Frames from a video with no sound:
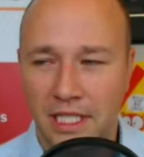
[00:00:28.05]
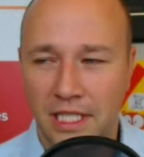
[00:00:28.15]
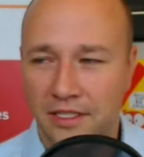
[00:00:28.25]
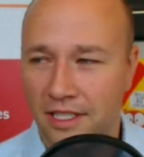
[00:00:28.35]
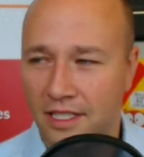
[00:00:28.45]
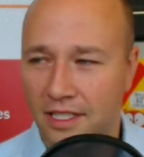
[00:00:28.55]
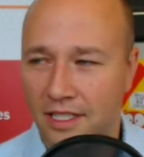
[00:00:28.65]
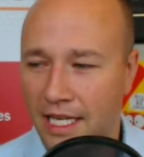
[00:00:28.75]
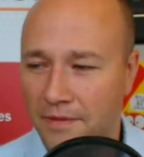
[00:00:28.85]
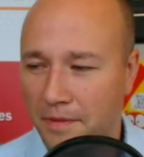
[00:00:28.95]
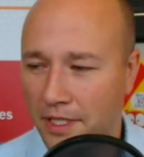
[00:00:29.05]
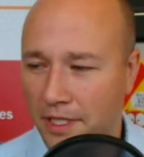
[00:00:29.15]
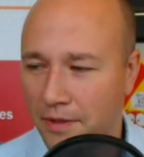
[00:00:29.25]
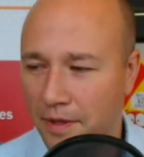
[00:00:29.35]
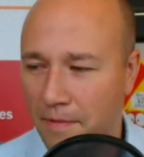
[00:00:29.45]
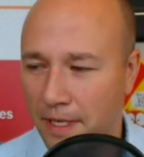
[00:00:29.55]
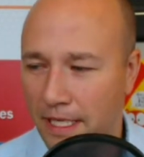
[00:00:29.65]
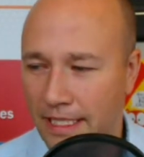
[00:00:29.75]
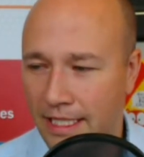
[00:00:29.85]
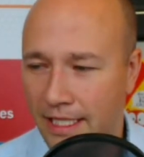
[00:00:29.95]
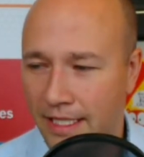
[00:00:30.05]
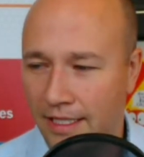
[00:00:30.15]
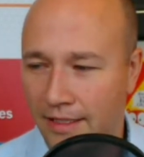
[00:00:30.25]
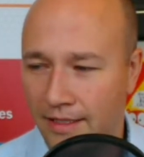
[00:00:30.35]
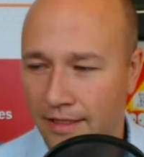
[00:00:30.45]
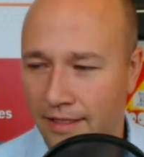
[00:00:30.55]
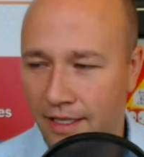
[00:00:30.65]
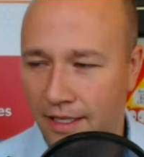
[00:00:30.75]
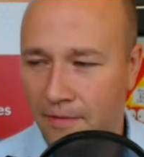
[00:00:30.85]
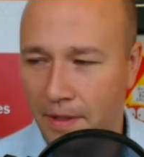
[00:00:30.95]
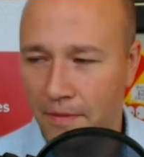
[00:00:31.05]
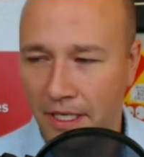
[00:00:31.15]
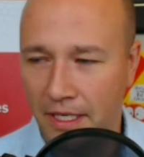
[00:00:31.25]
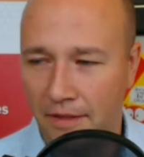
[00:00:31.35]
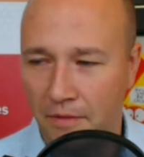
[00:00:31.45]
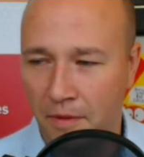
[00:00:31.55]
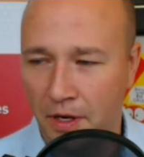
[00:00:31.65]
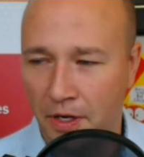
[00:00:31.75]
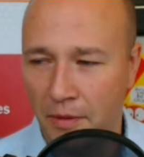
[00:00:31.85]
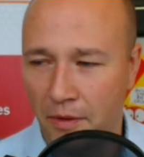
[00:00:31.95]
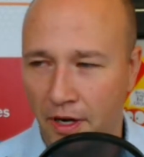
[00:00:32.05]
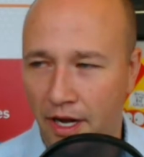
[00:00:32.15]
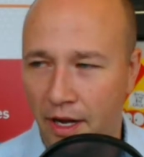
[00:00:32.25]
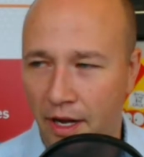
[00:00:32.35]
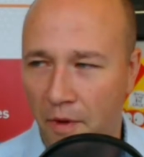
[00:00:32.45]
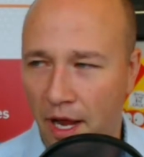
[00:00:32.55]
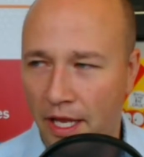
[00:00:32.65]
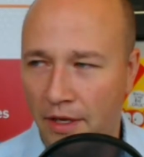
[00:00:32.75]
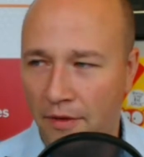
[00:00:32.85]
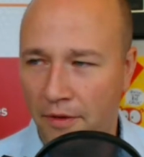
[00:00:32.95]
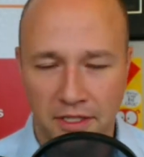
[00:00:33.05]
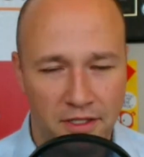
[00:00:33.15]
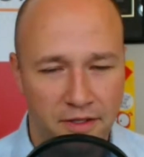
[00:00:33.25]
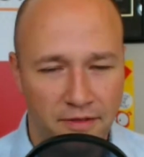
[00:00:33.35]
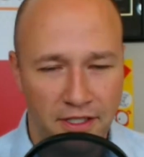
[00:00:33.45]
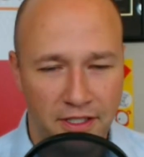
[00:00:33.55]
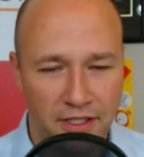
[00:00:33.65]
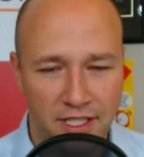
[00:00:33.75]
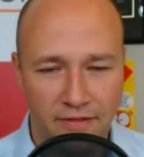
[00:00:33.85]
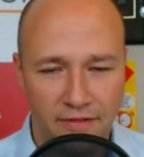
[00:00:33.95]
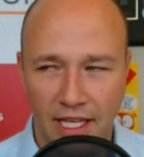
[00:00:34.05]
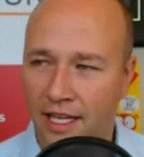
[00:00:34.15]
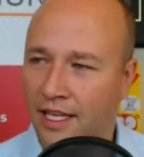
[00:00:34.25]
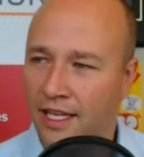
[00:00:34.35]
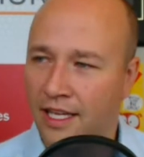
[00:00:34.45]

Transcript: on it a little bit last week while you were away, but tell everybody where you were and why you were concerned for your safety.